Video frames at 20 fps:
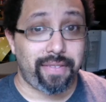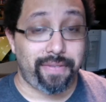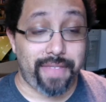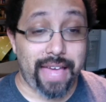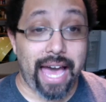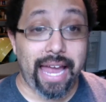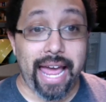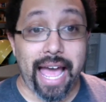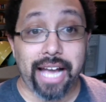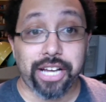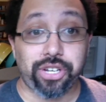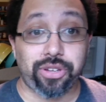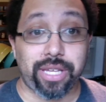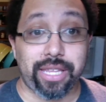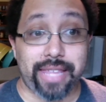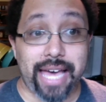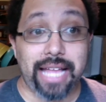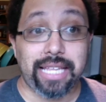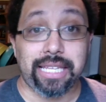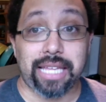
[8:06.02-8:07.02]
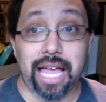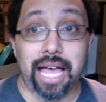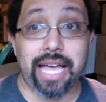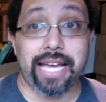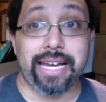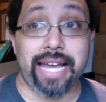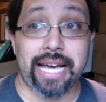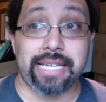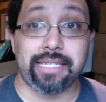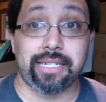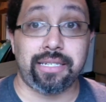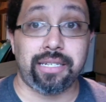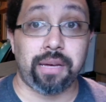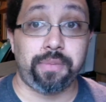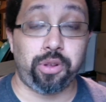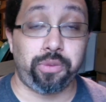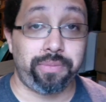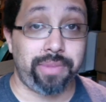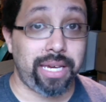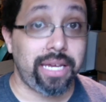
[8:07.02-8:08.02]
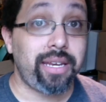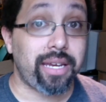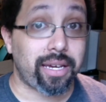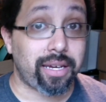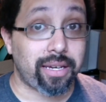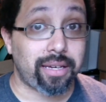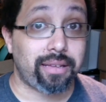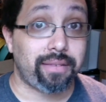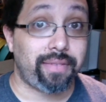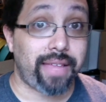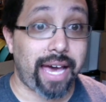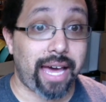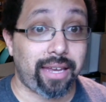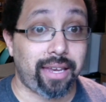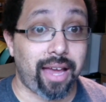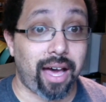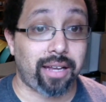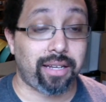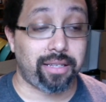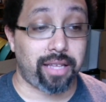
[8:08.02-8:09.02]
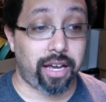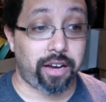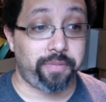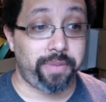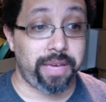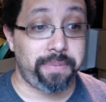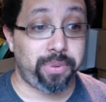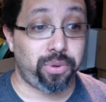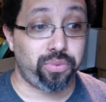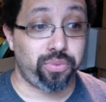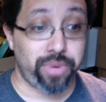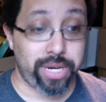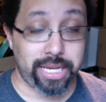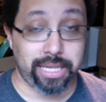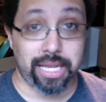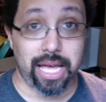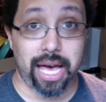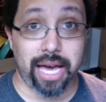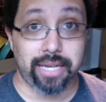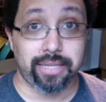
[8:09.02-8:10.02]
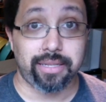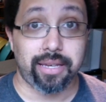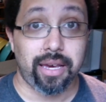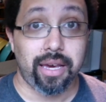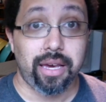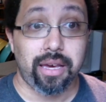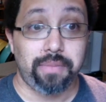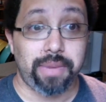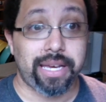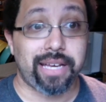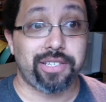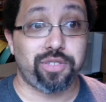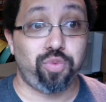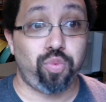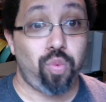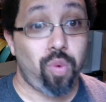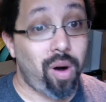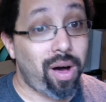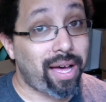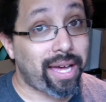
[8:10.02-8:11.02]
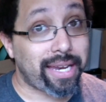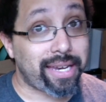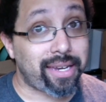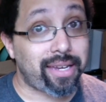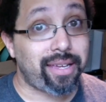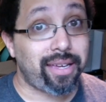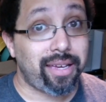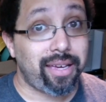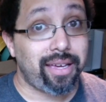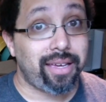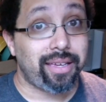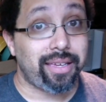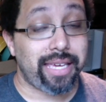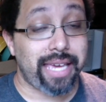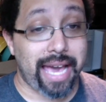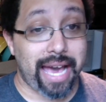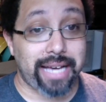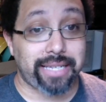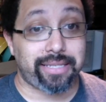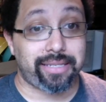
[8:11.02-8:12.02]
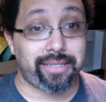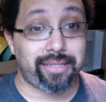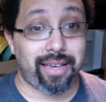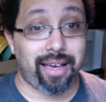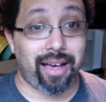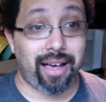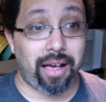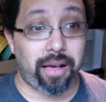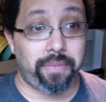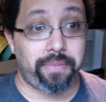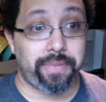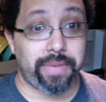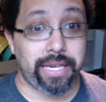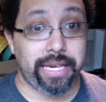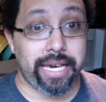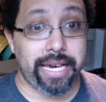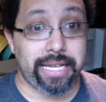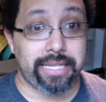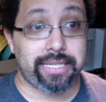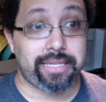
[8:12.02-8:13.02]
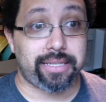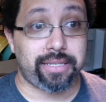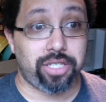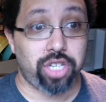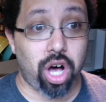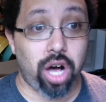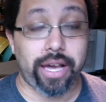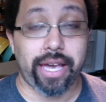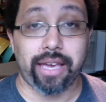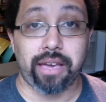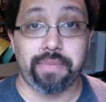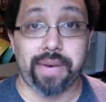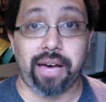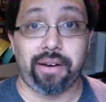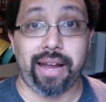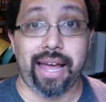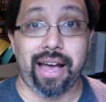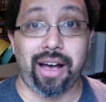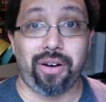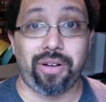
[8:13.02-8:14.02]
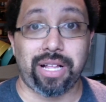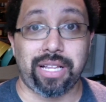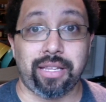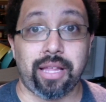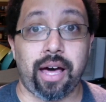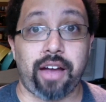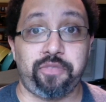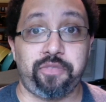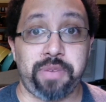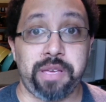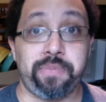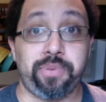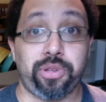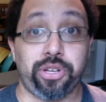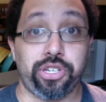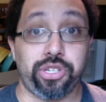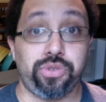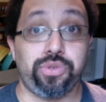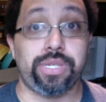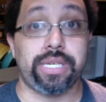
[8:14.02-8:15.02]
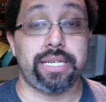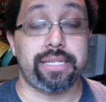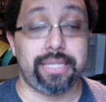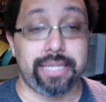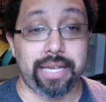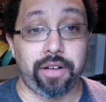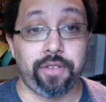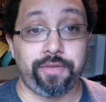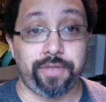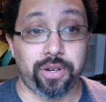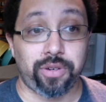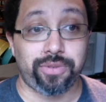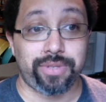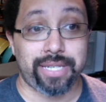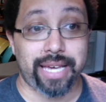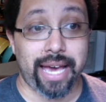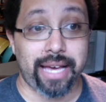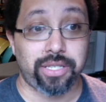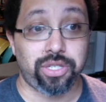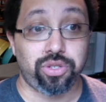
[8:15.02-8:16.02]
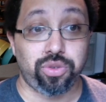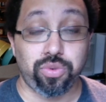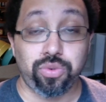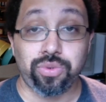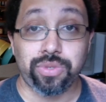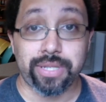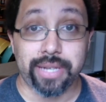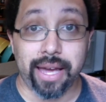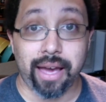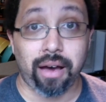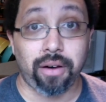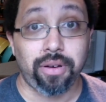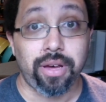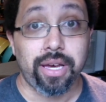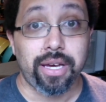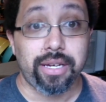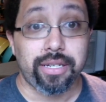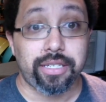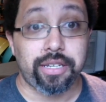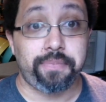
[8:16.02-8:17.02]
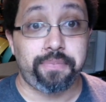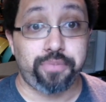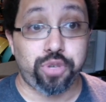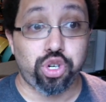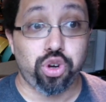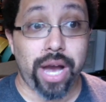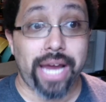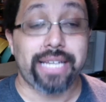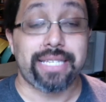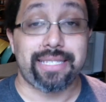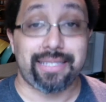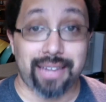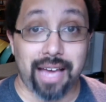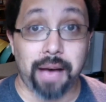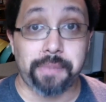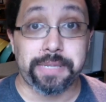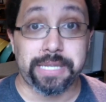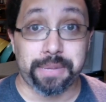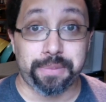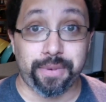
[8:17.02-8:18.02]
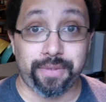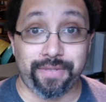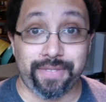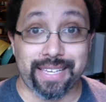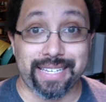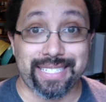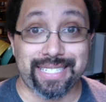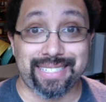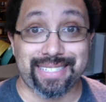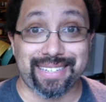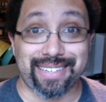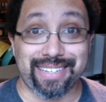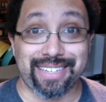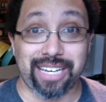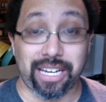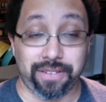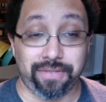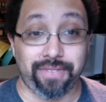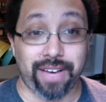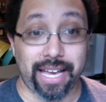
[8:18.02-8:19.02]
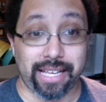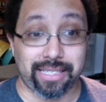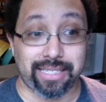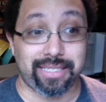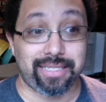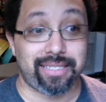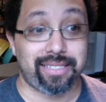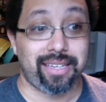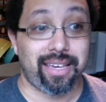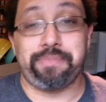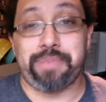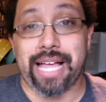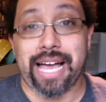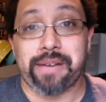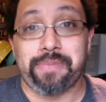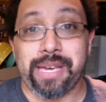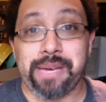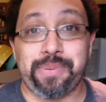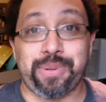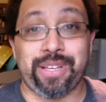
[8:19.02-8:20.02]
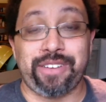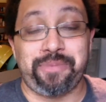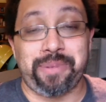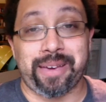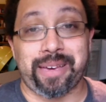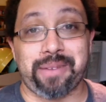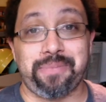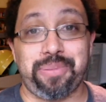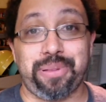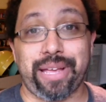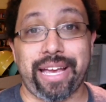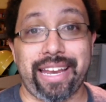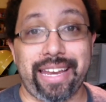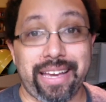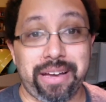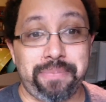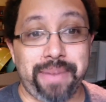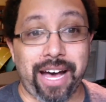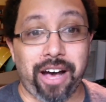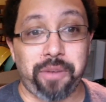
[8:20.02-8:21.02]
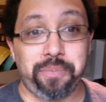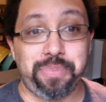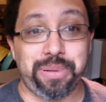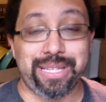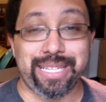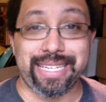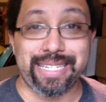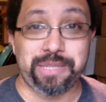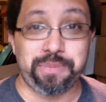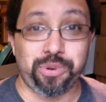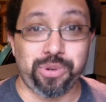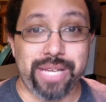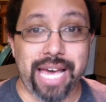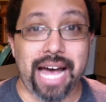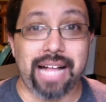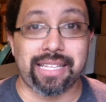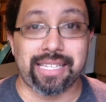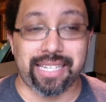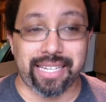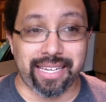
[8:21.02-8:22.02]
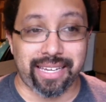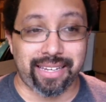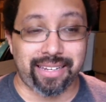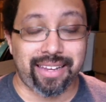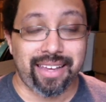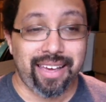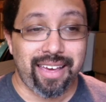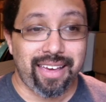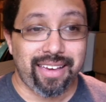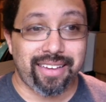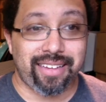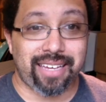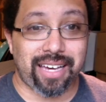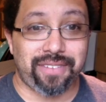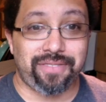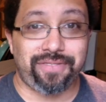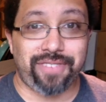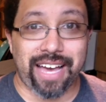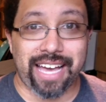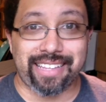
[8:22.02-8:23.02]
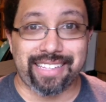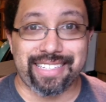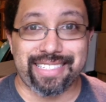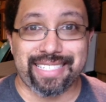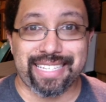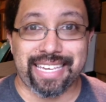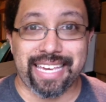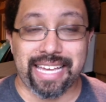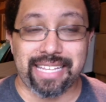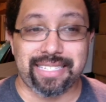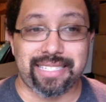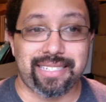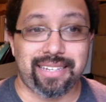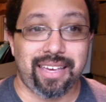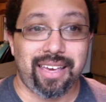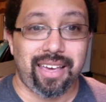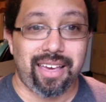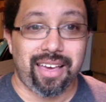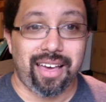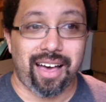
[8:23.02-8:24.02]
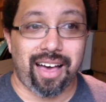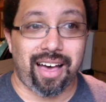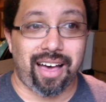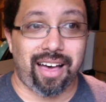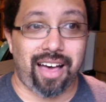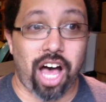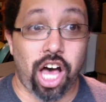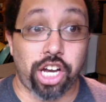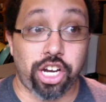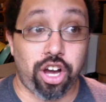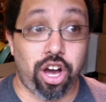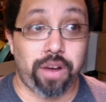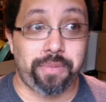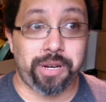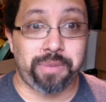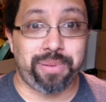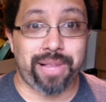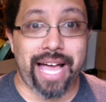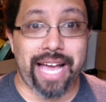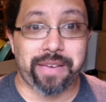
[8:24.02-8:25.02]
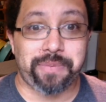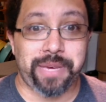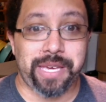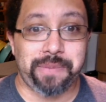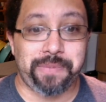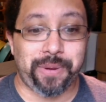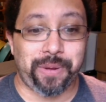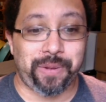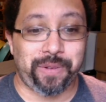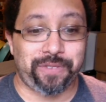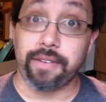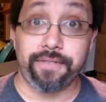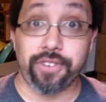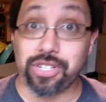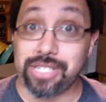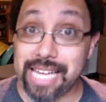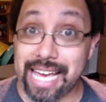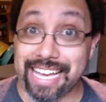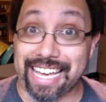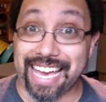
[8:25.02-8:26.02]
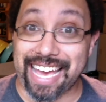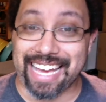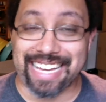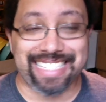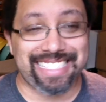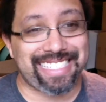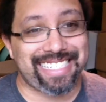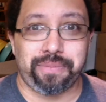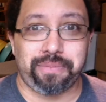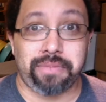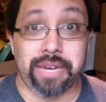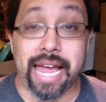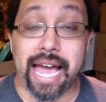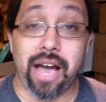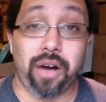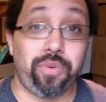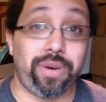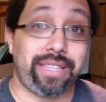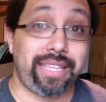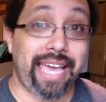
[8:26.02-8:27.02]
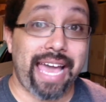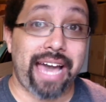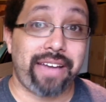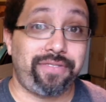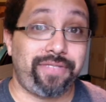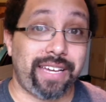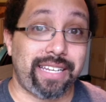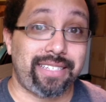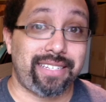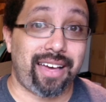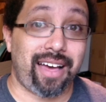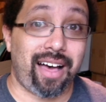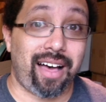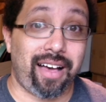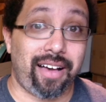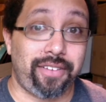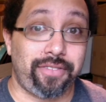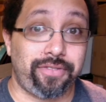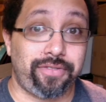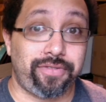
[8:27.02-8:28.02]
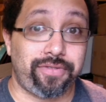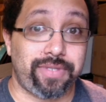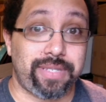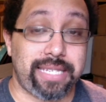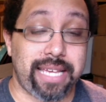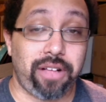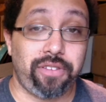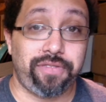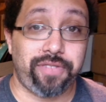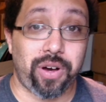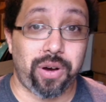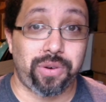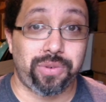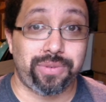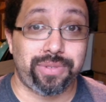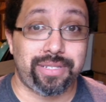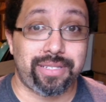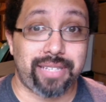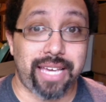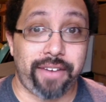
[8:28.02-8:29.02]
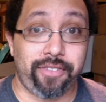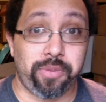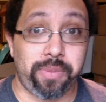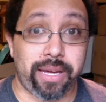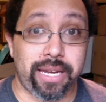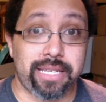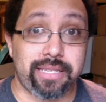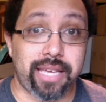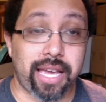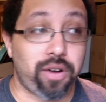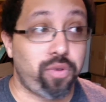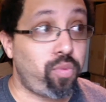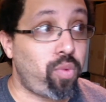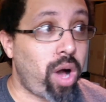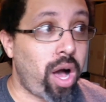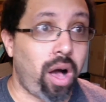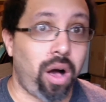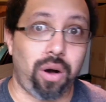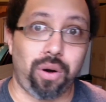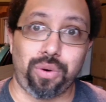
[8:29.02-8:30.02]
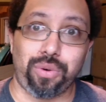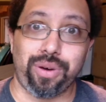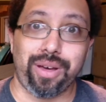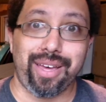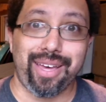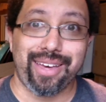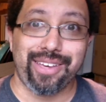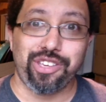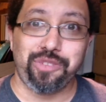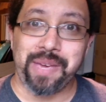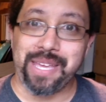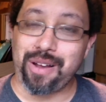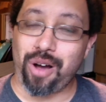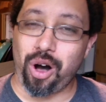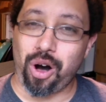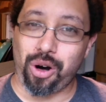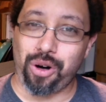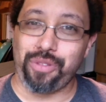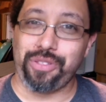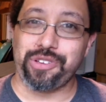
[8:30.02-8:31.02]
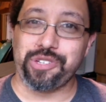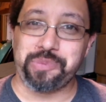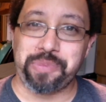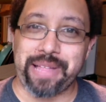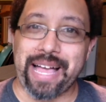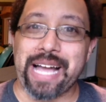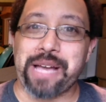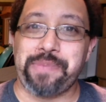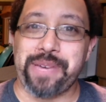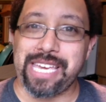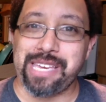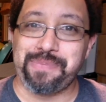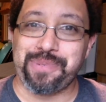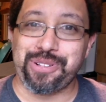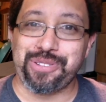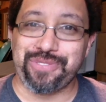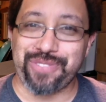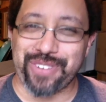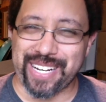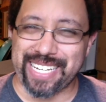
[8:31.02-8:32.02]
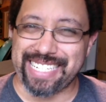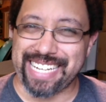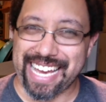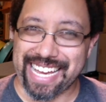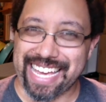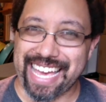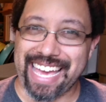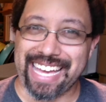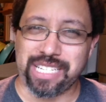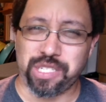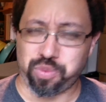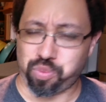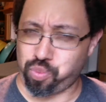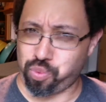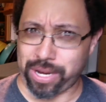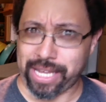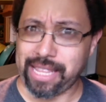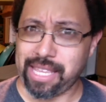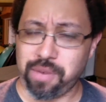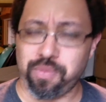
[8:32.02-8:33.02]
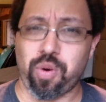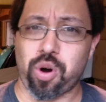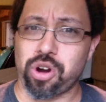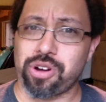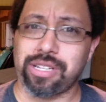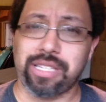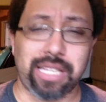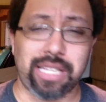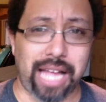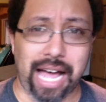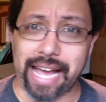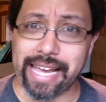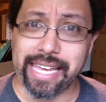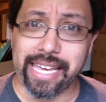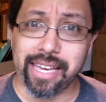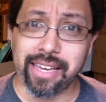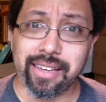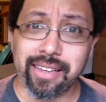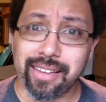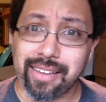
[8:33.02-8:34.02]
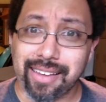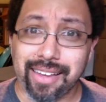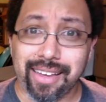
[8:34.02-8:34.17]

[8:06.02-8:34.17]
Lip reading: That line has a double meaning that not a lot of people realize. Because one, yes, it's talking about how a lot of people are using cell phones as tools now to try to stop some of this gun violence. Black people have been complaining about police brutality and gun violence against unarmed black people for decades. Now with the advent of cell phones, everybody's like, whoa, you mean all those black people for decades really weren't lying?